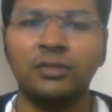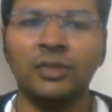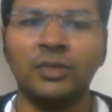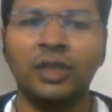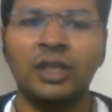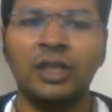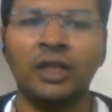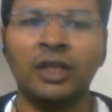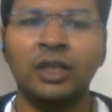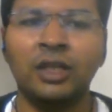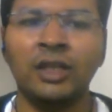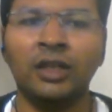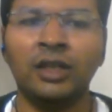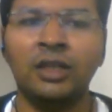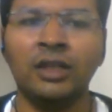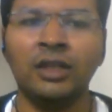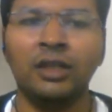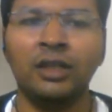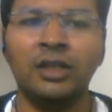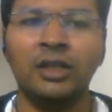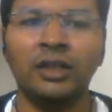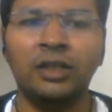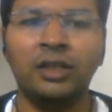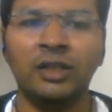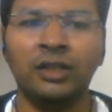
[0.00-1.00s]

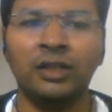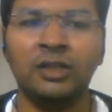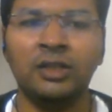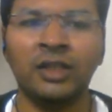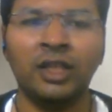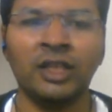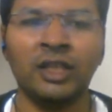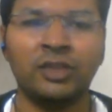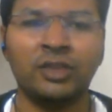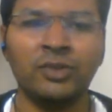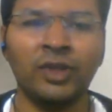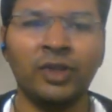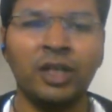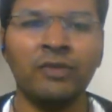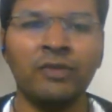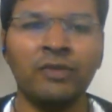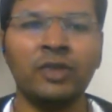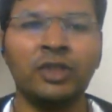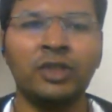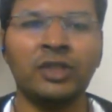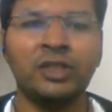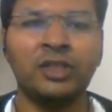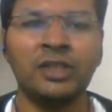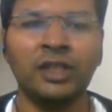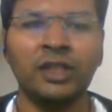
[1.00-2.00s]
Uh, that's what I
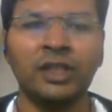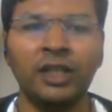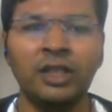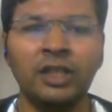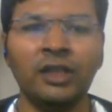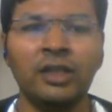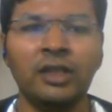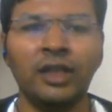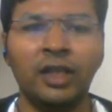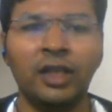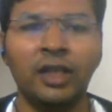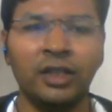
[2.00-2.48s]
would say.